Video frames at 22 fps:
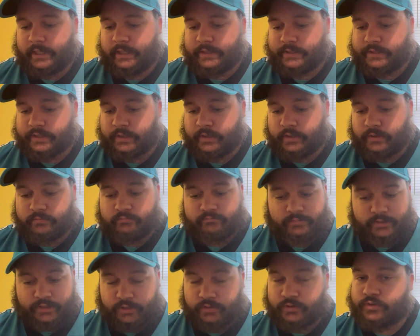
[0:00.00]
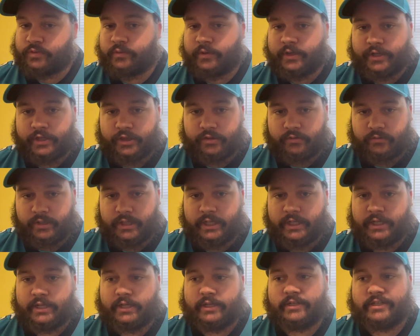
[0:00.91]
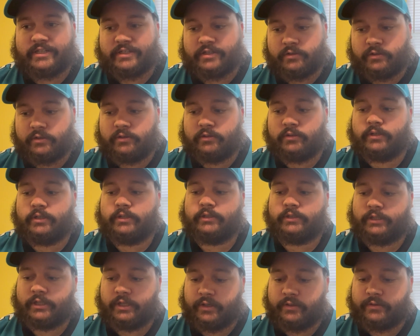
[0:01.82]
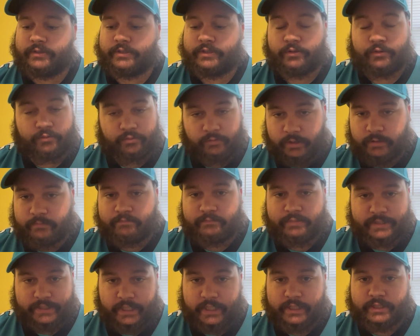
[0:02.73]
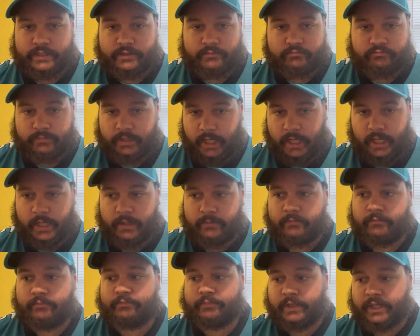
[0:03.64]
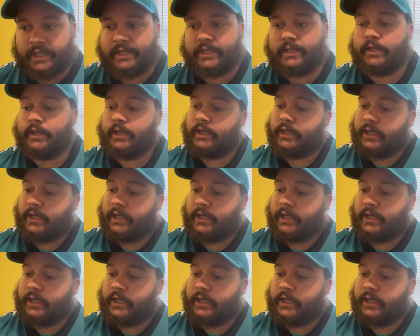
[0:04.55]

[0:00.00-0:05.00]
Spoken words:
So still 23, still 3-possession game, but